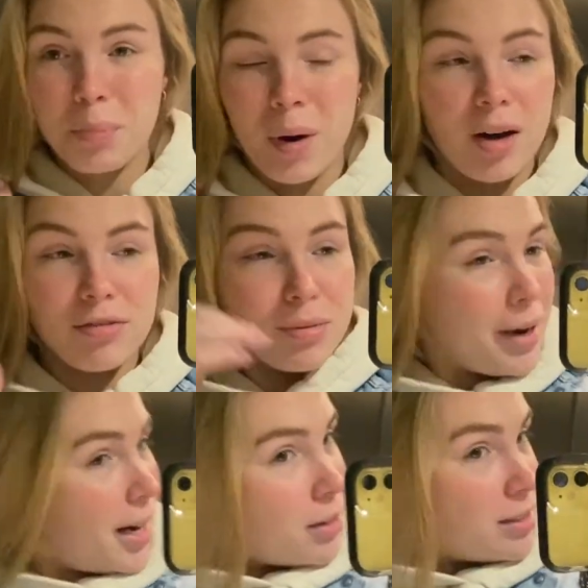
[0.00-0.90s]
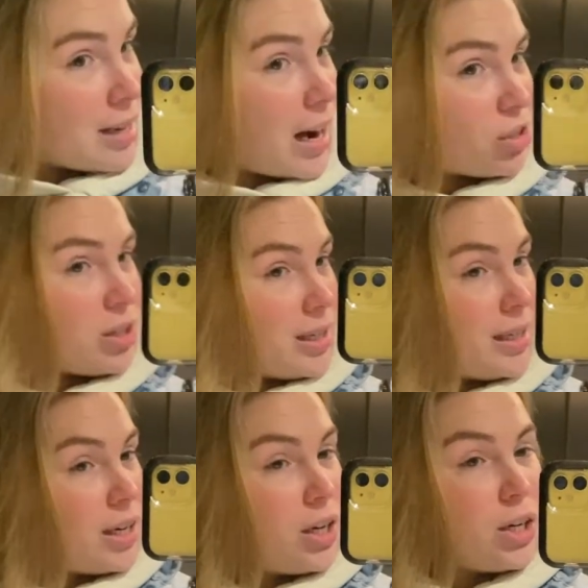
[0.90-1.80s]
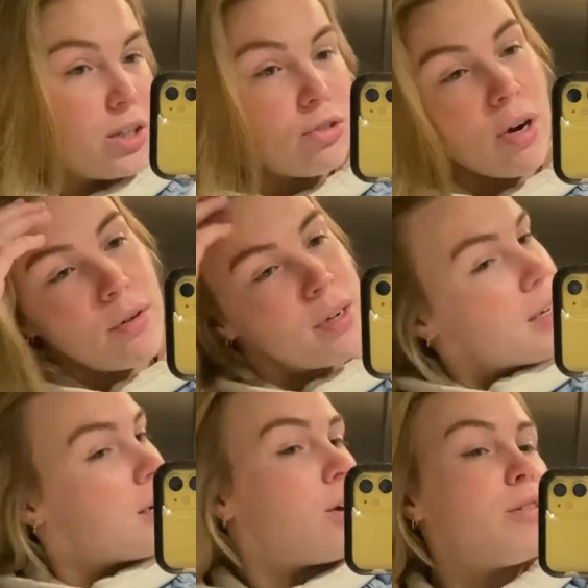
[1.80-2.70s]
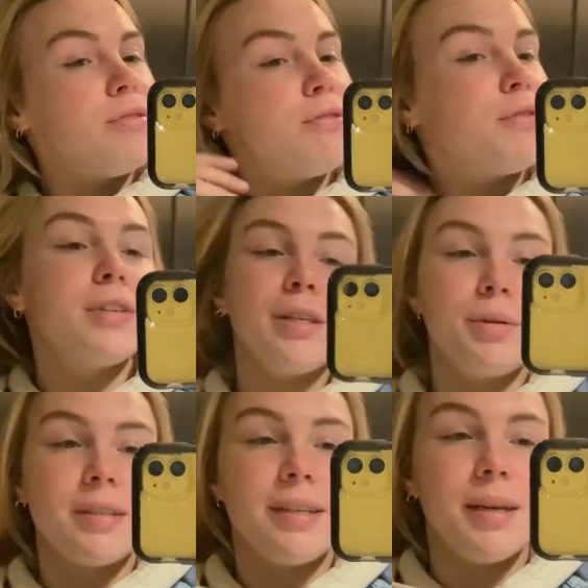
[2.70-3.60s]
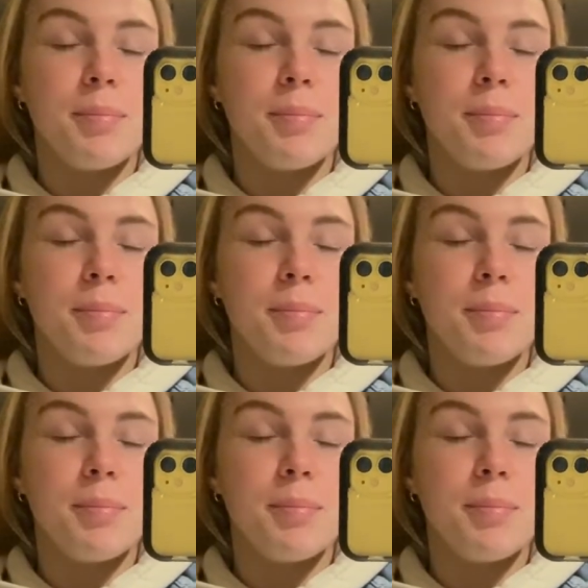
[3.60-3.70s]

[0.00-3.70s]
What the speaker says: Loved. My hair is actually drowned in and all fuzzy wuzzy,